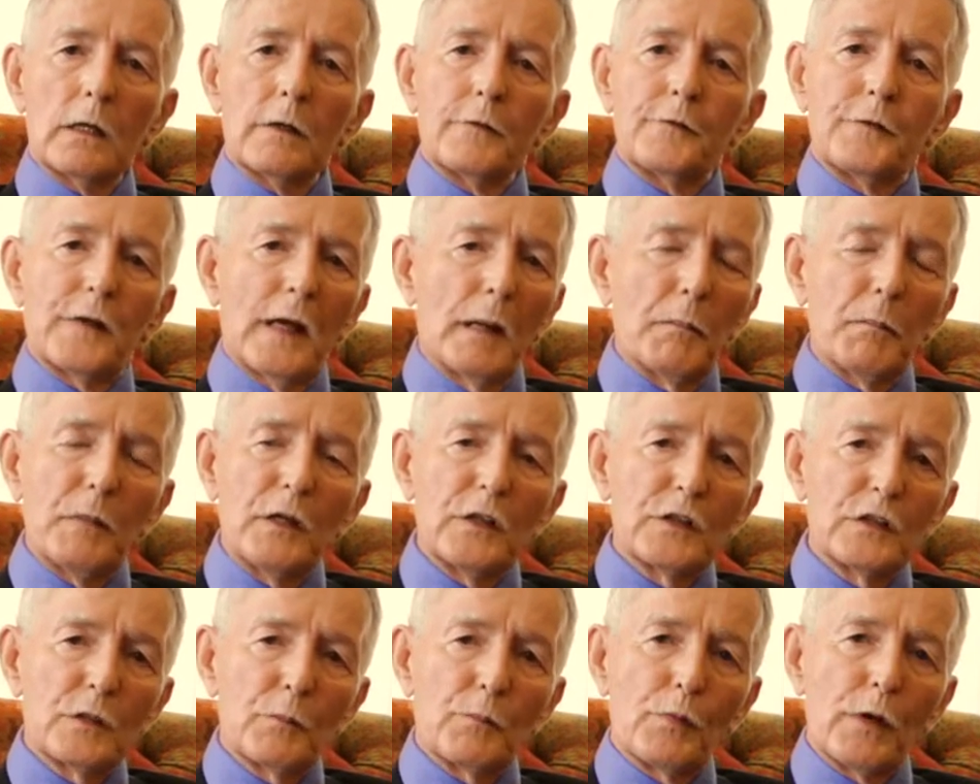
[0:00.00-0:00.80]

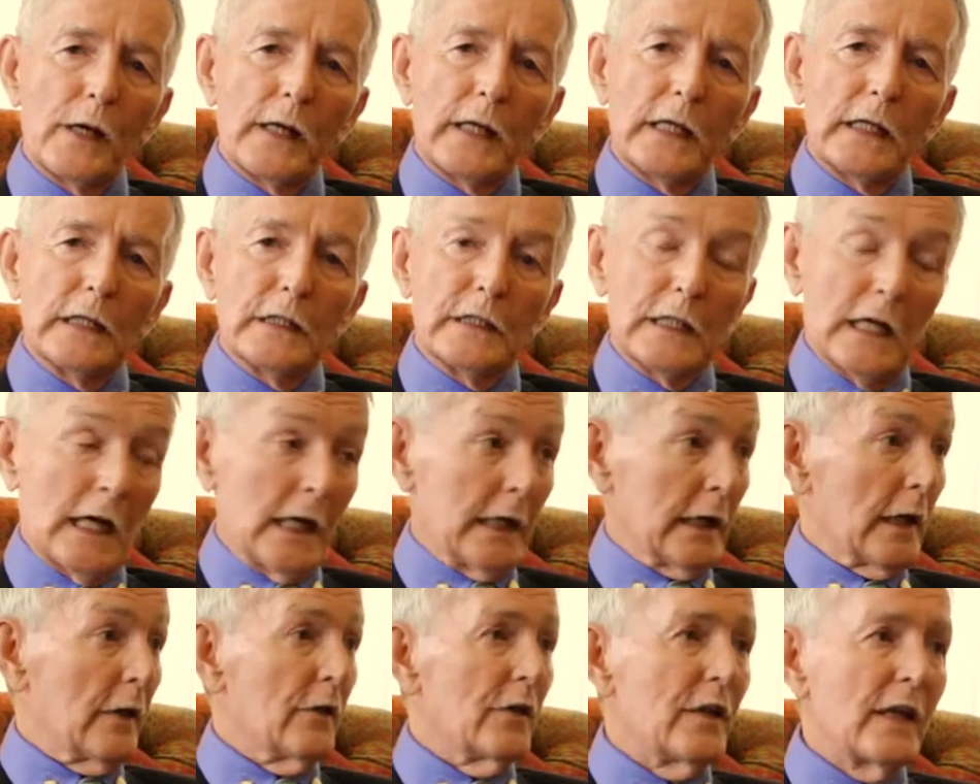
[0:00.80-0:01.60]
families are breaking
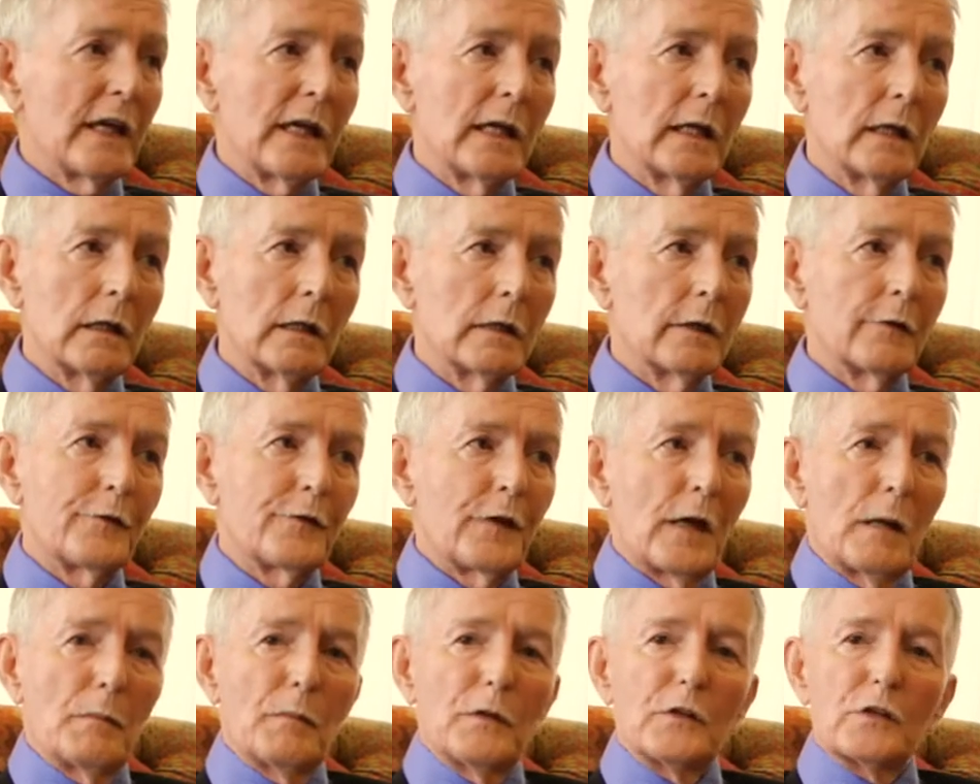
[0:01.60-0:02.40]
down, and the
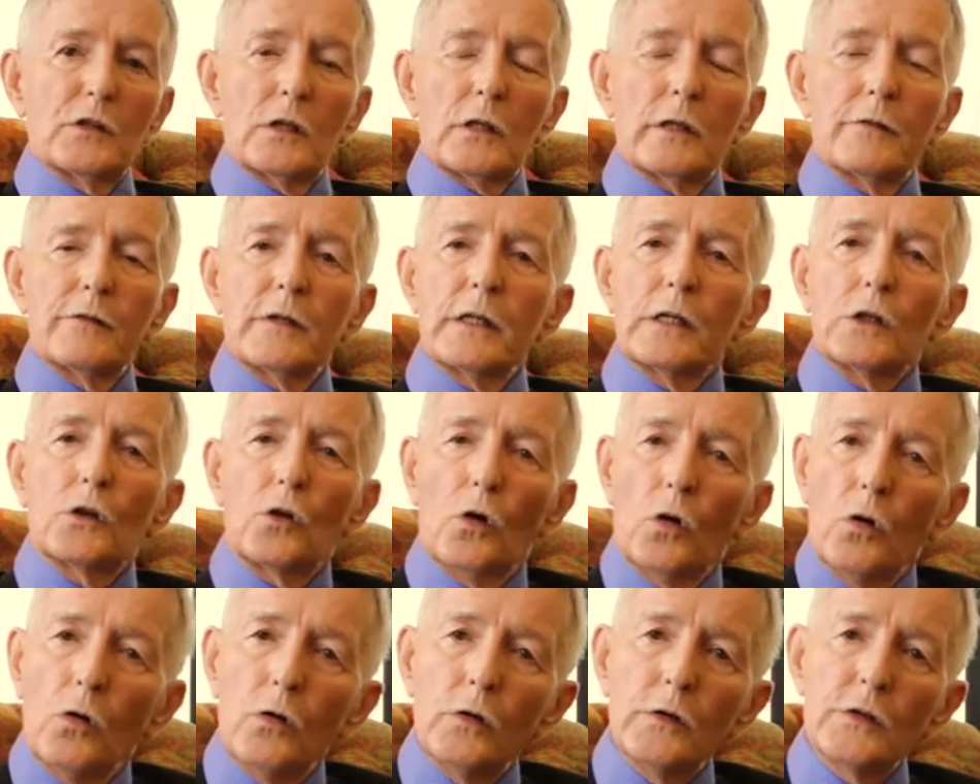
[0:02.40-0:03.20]
families are the very
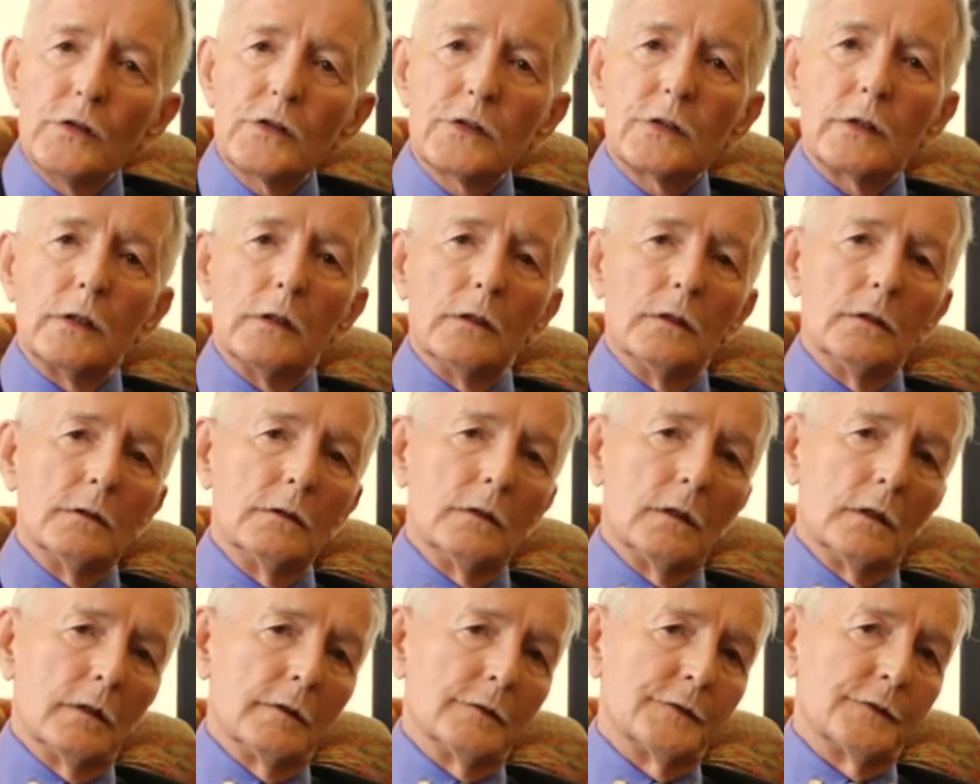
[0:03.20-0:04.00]
cornerstone
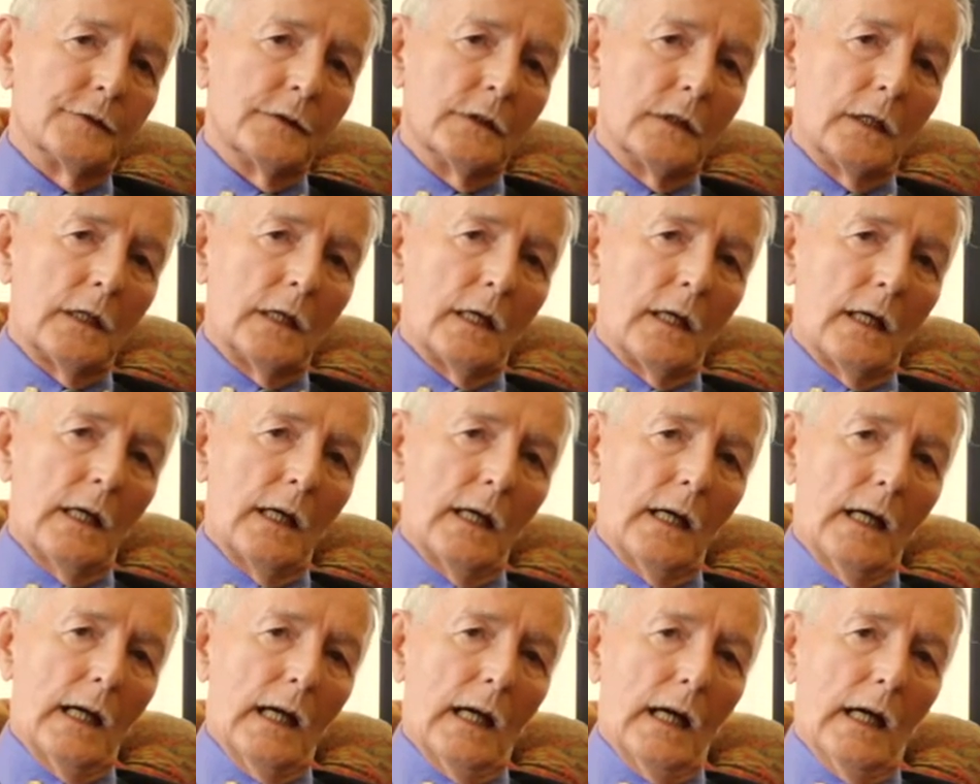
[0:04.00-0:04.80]
of
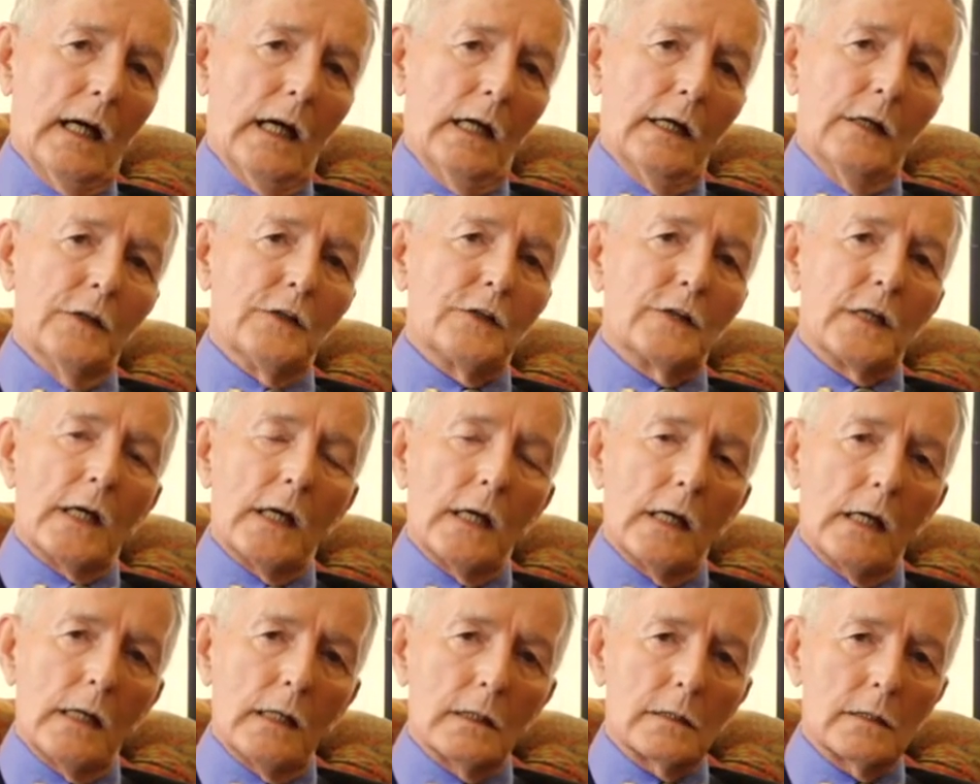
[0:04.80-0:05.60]
our
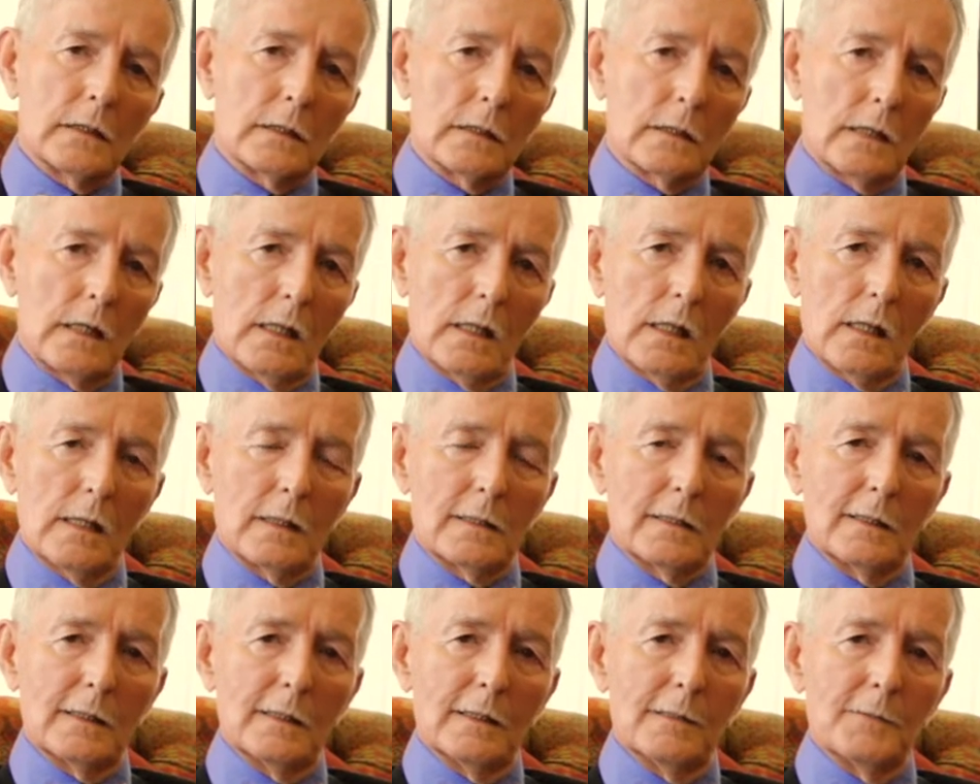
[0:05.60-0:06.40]
entire
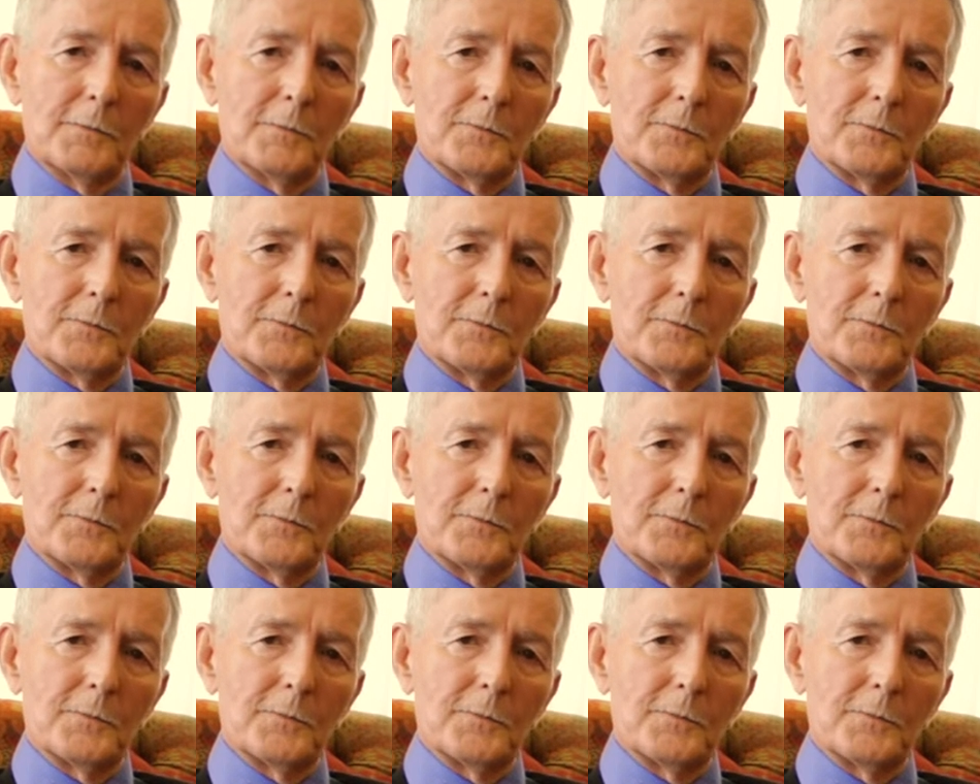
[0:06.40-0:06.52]
society.